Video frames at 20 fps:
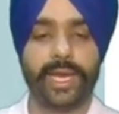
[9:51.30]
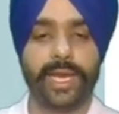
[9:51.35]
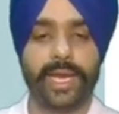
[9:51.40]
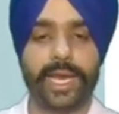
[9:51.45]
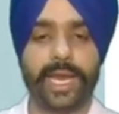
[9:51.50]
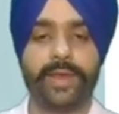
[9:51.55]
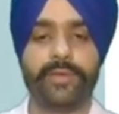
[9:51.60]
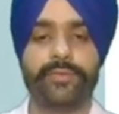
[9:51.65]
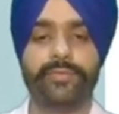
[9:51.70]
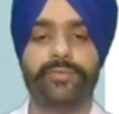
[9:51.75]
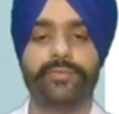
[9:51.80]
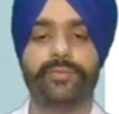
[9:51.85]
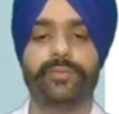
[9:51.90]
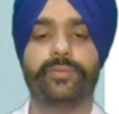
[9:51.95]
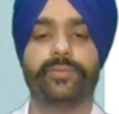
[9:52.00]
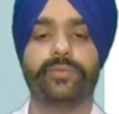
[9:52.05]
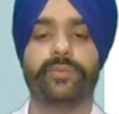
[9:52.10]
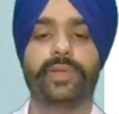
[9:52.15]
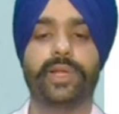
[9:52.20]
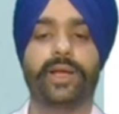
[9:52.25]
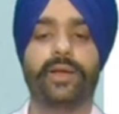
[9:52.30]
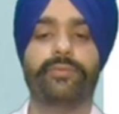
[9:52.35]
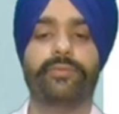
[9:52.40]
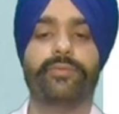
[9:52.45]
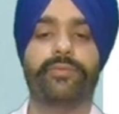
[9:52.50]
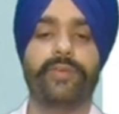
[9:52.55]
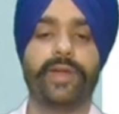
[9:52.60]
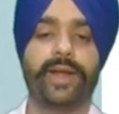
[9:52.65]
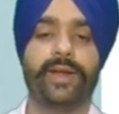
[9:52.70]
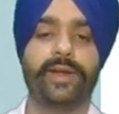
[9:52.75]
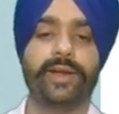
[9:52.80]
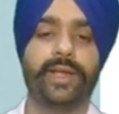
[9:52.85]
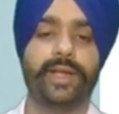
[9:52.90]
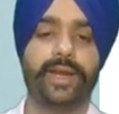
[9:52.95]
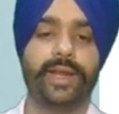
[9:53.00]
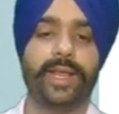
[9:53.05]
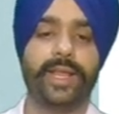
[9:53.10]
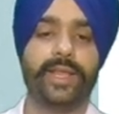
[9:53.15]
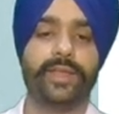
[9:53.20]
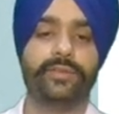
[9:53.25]
if the
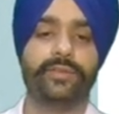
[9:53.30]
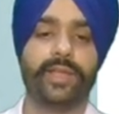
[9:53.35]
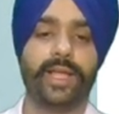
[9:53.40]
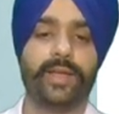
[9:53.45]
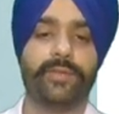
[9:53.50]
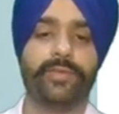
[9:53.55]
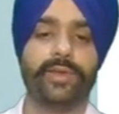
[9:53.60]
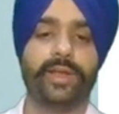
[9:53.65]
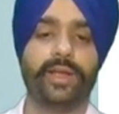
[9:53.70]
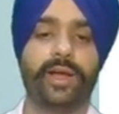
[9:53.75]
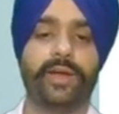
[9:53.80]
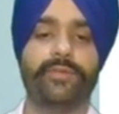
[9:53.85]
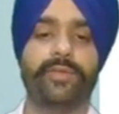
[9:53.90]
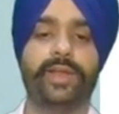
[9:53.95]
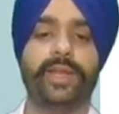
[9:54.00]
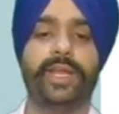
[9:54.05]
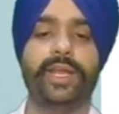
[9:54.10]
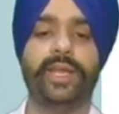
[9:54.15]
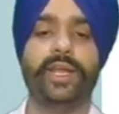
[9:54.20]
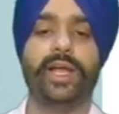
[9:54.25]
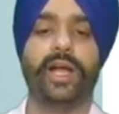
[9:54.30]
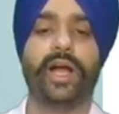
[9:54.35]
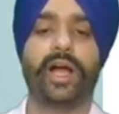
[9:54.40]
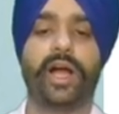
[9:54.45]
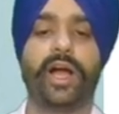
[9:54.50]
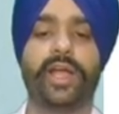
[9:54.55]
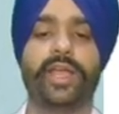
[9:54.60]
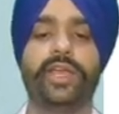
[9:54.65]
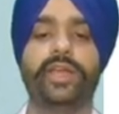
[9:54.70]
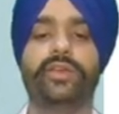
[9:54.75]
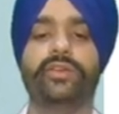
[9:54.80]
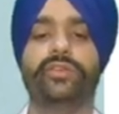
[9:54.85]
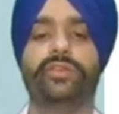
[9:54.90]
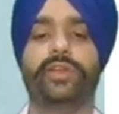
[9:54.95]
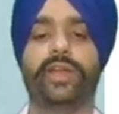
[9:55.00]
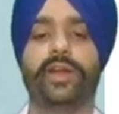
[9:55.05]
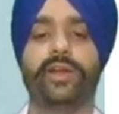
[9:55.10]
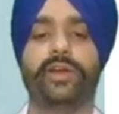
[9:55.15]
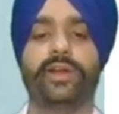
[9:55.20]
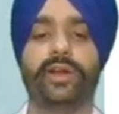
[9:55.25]
vendor is having a very high
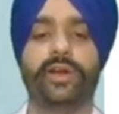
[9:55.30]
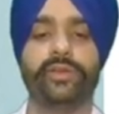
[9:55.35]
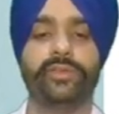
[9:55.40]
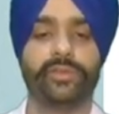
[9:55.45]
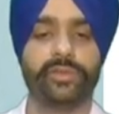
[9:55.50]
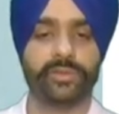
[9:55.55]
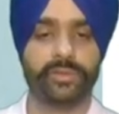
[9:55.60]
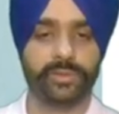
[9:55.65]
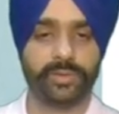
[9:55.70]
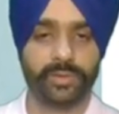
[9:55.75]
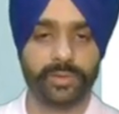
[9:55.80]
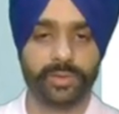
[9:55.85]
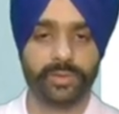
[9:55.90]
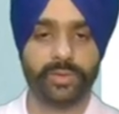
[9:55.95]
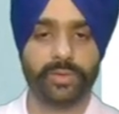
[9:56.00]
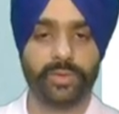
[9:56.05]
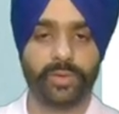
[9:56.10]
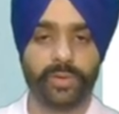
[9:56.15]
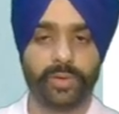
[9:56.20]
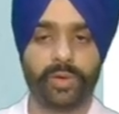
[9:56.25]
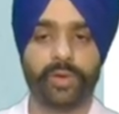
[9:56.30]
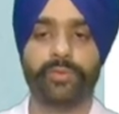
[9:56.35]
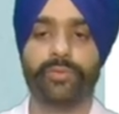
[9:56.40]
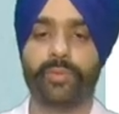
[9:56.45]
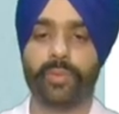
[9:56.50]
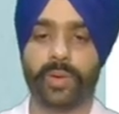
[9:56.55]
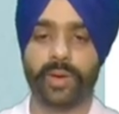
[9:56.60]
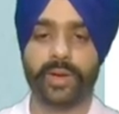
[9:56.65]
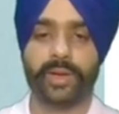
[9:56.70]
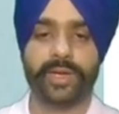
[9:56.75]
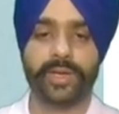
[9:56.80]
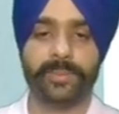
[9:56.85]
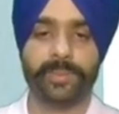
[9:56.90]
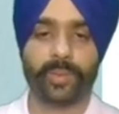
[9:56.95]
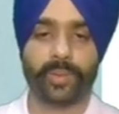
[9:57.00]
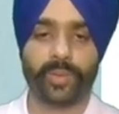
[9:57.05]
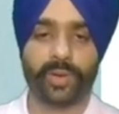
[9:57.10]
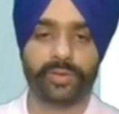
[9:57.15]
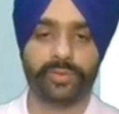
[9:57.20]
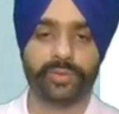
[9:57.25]
standards of quality
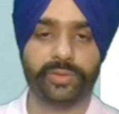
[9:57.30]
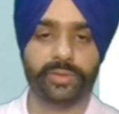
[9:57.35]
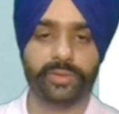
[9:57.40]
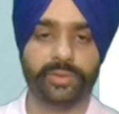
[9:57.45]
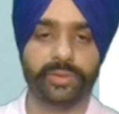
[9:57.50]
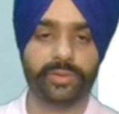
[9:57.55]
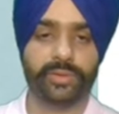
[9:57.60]
production.